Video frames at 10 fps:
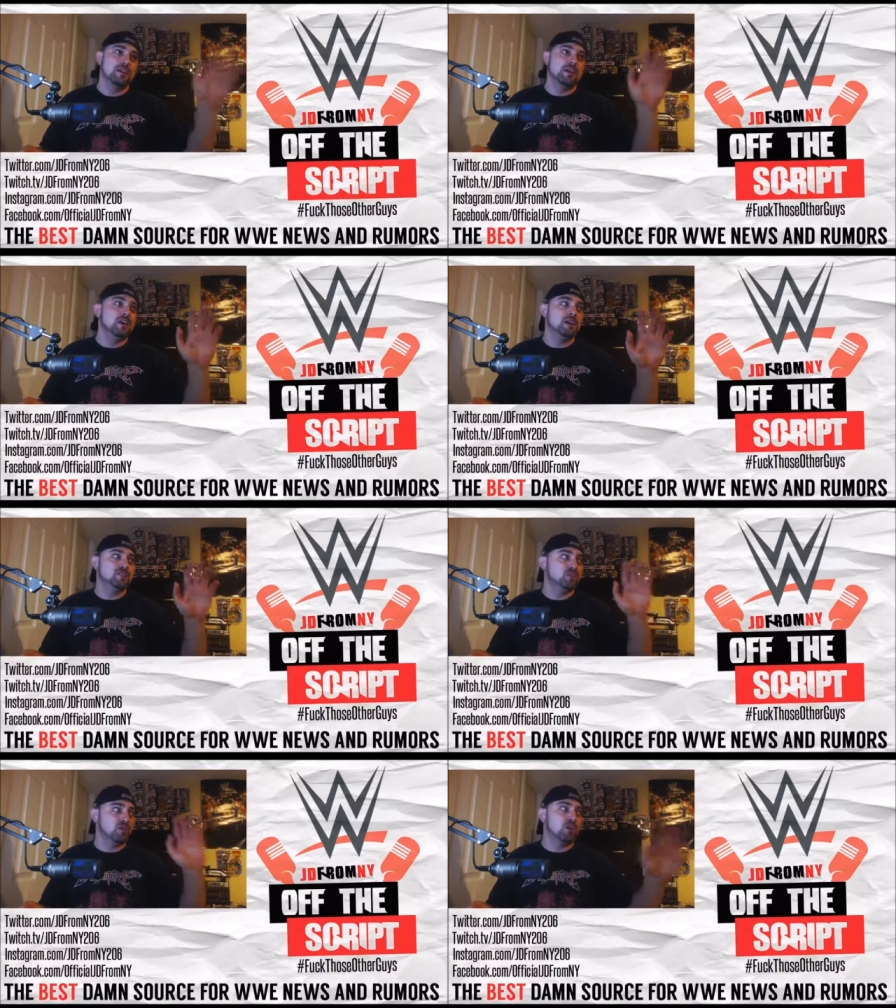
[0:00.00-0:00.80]

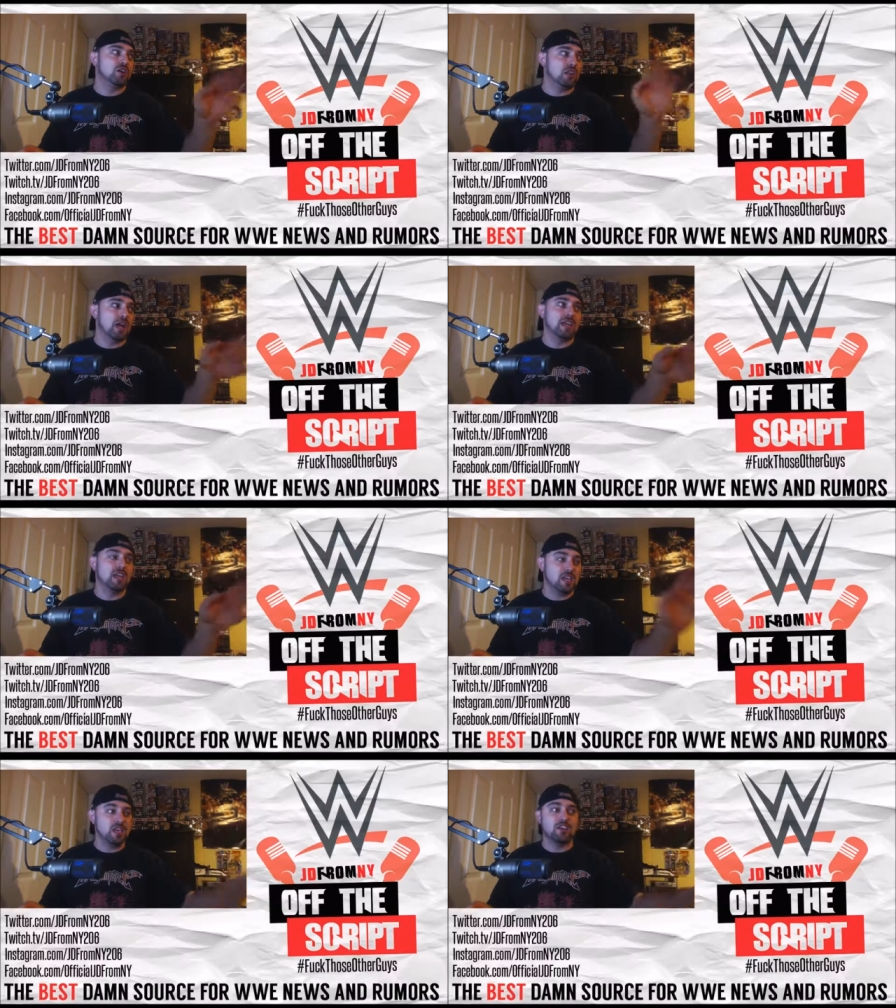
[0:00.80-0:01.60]
It's Florida-like
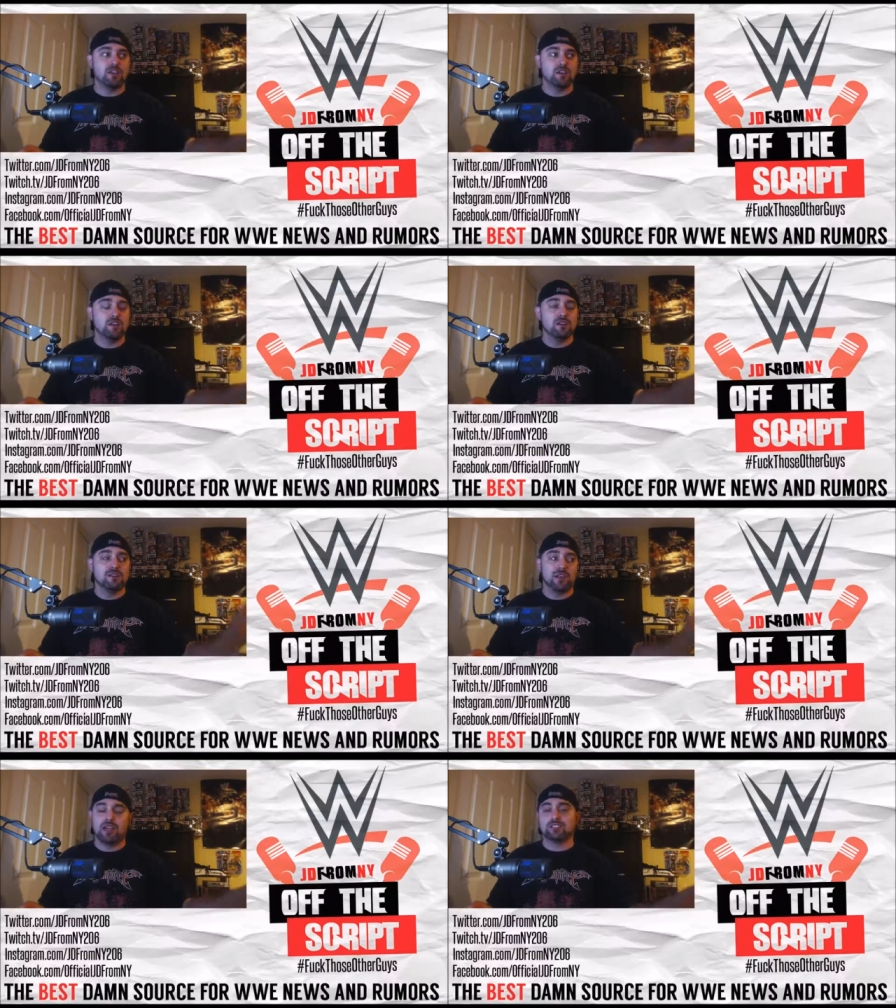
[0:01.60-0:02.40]
here
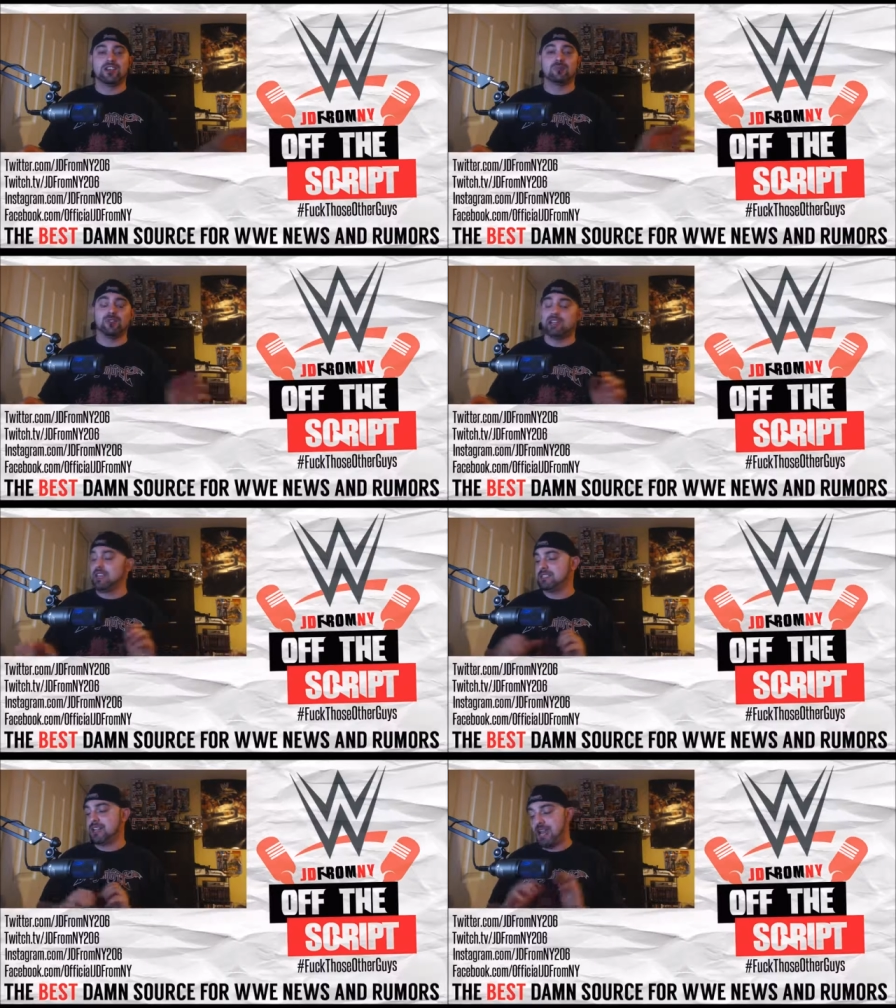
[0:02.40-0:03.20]
for the last couple of
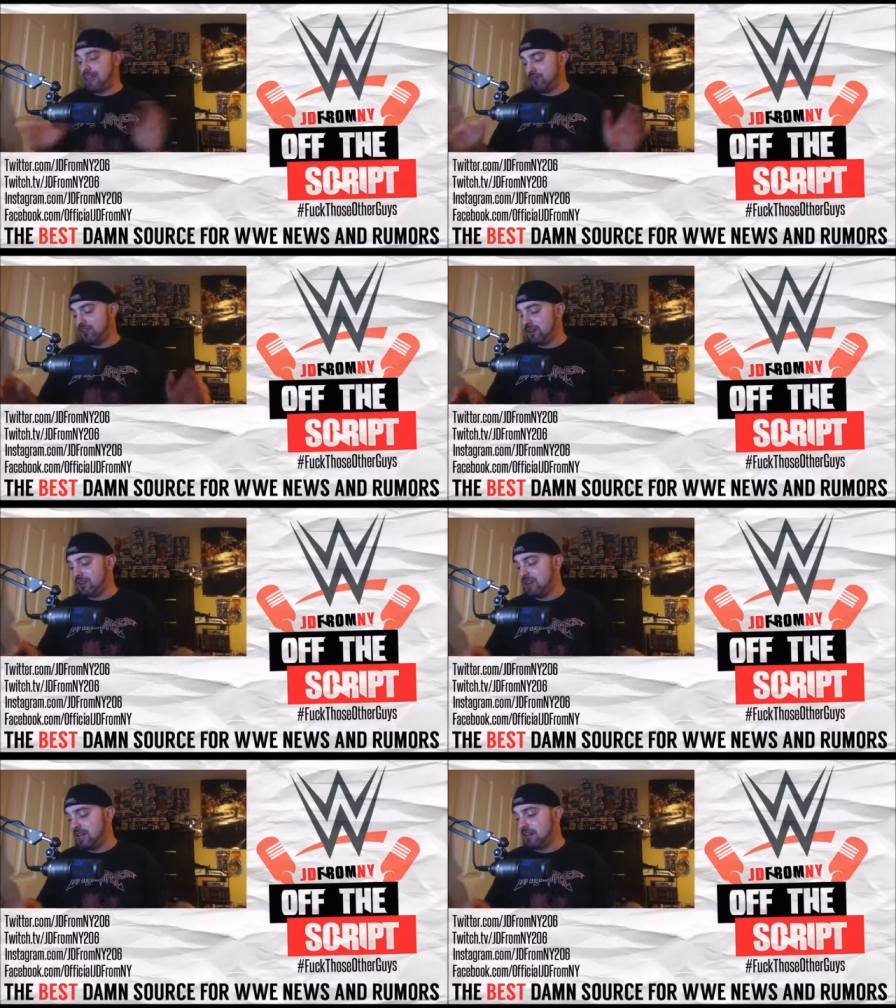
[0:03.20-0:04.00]
days, and I can't
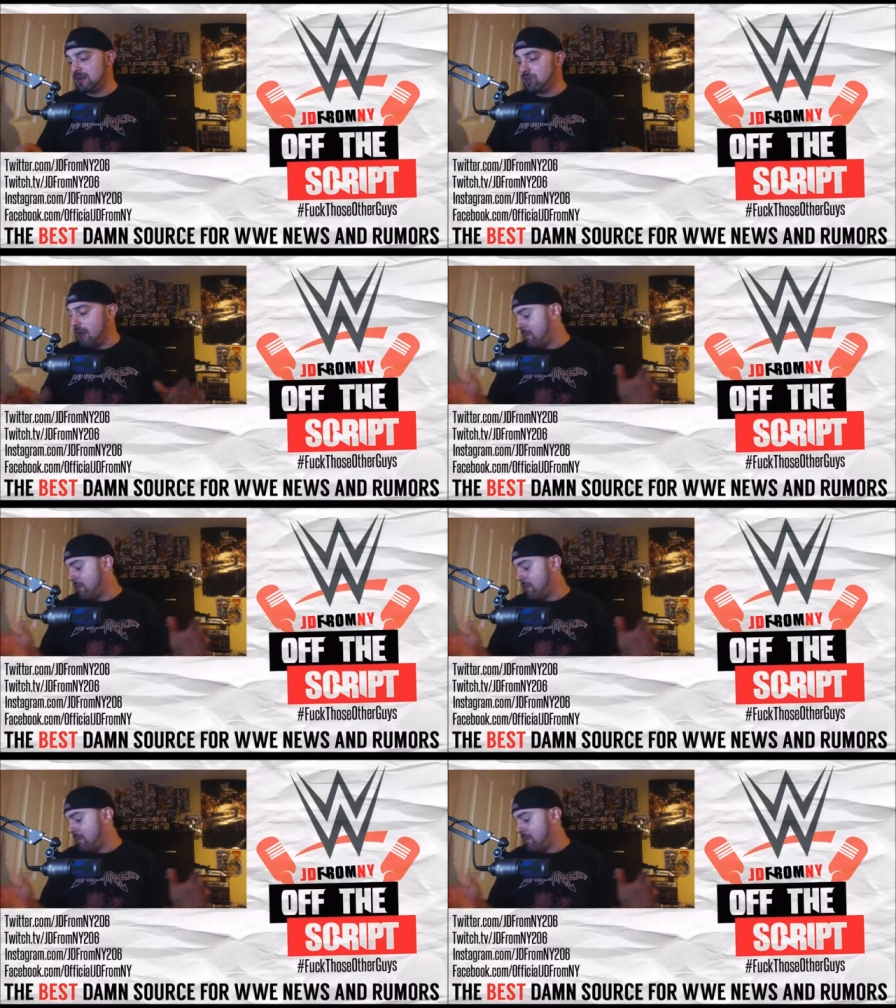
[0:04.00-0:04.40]
fucking take it anymore.